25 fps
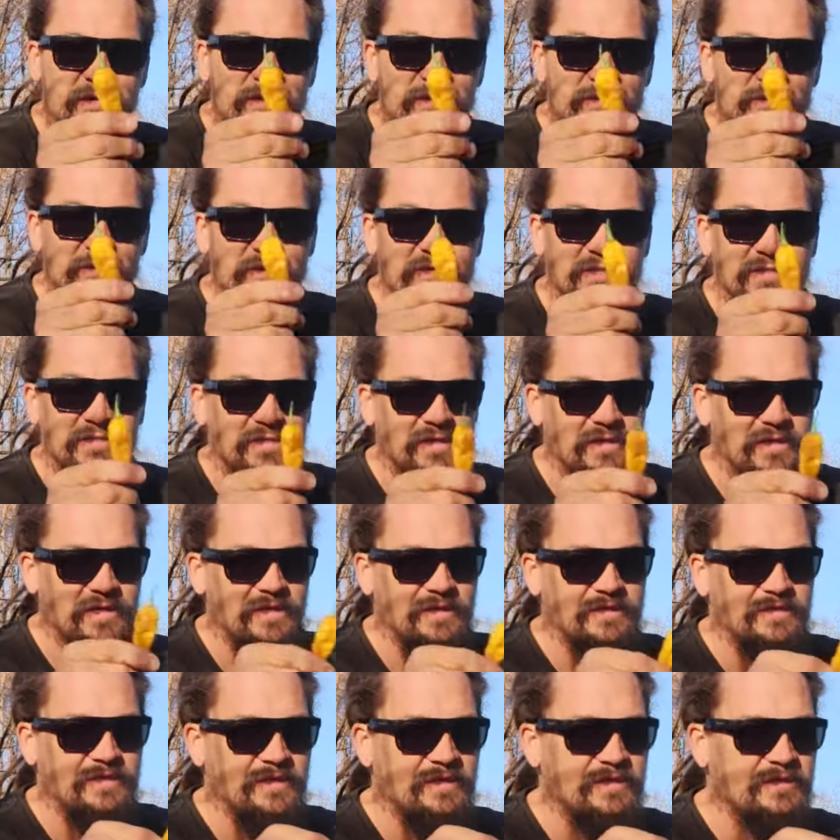This, like I
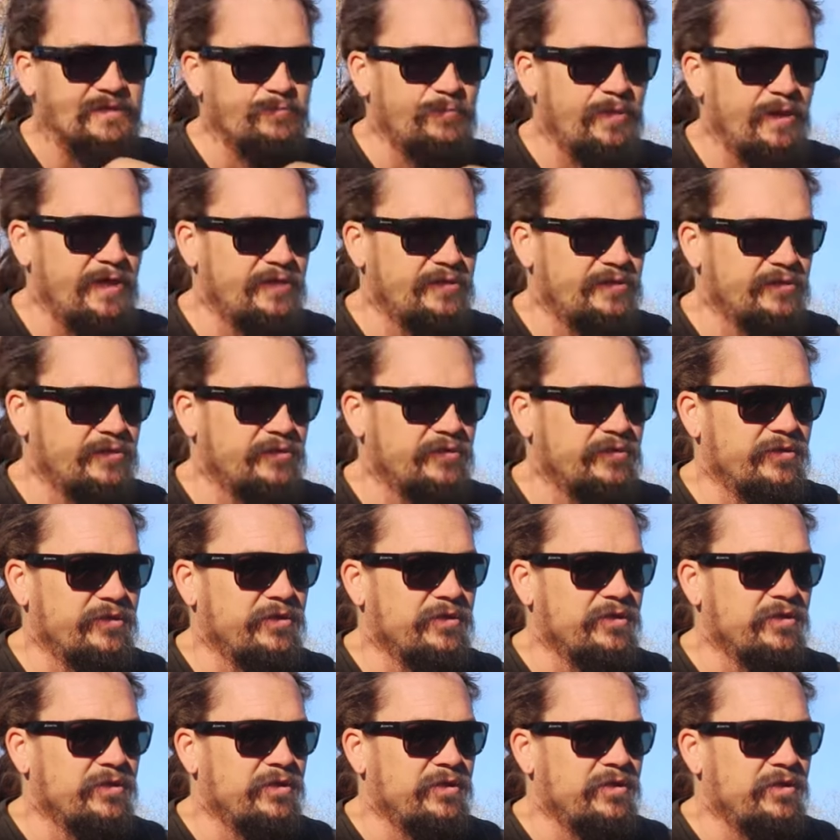said, is
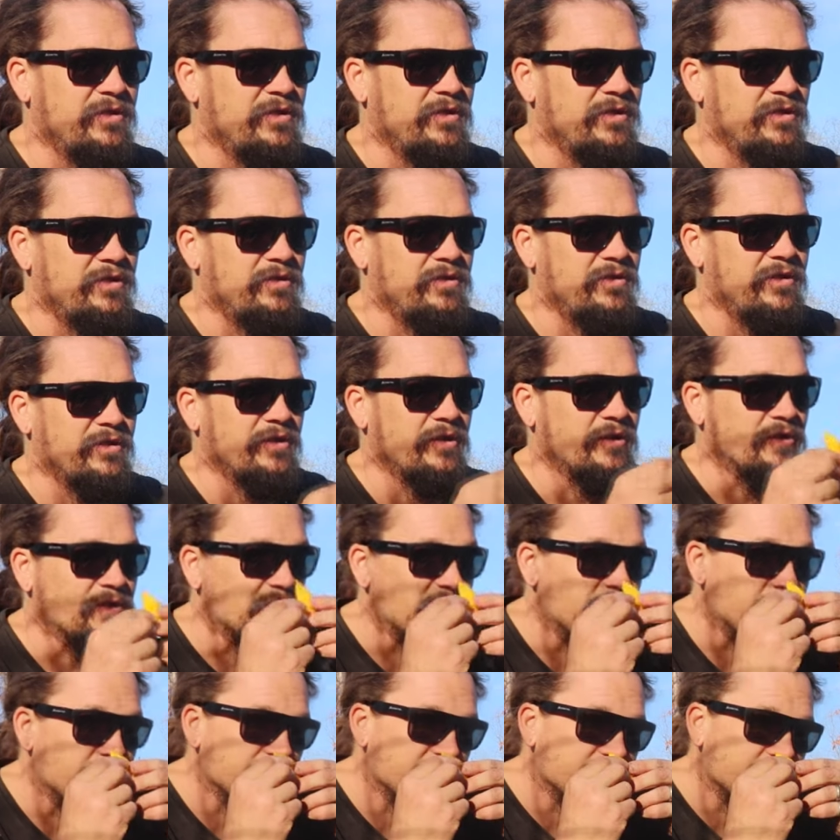basically like a
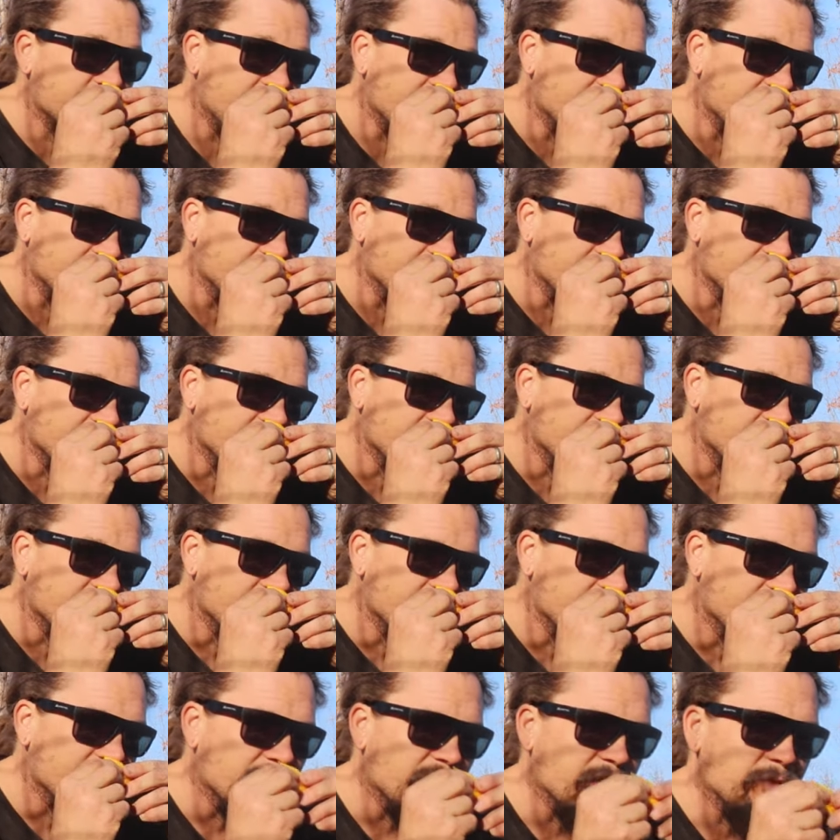ghost pepper.
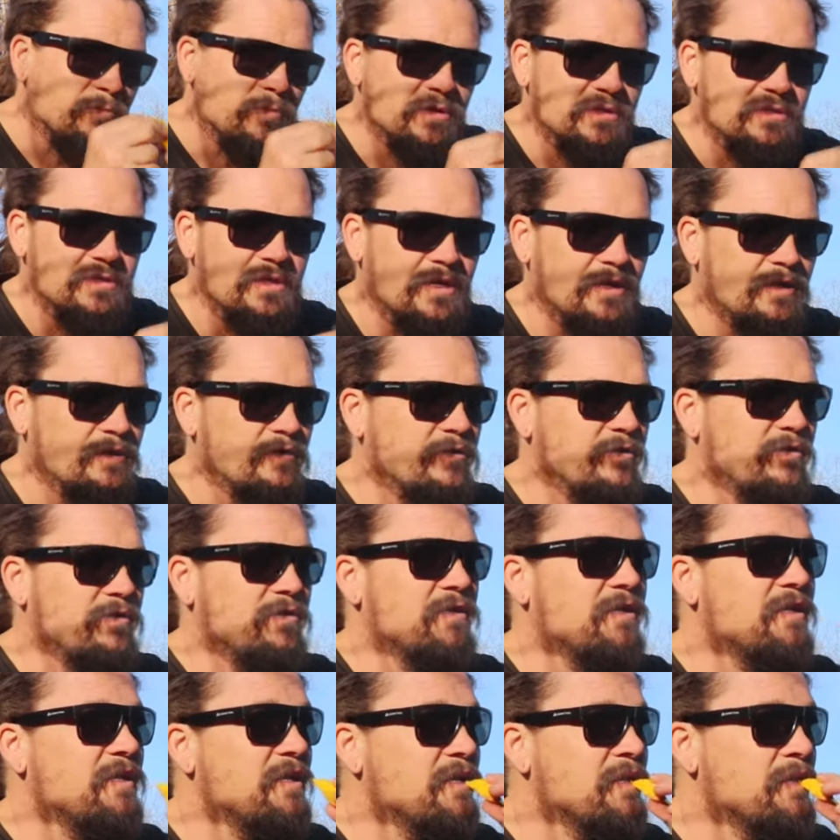I'm going to take a
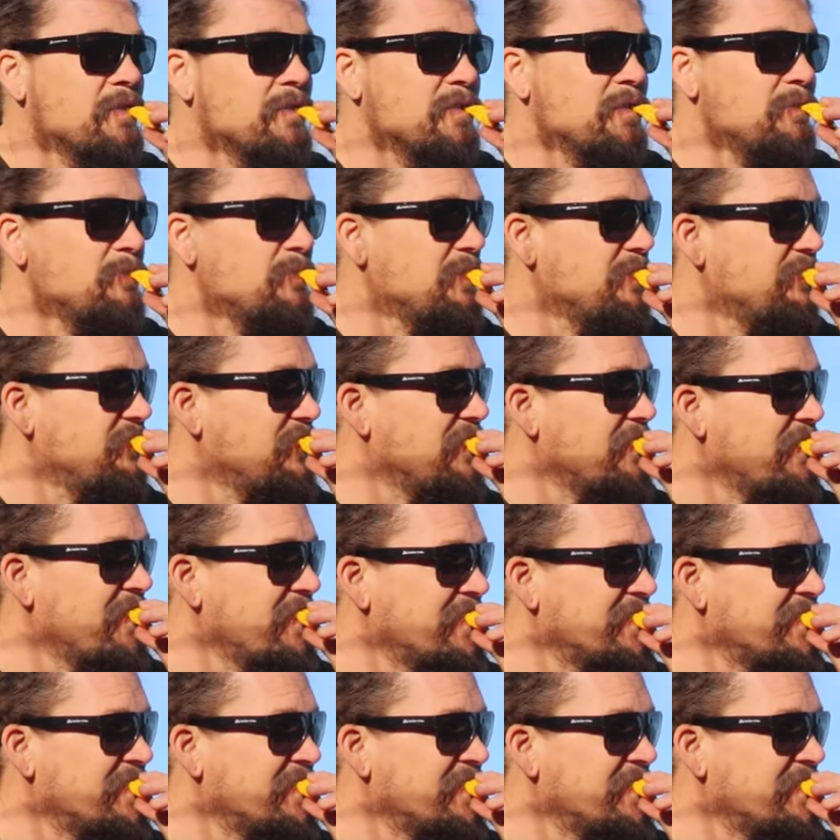little nibble of it.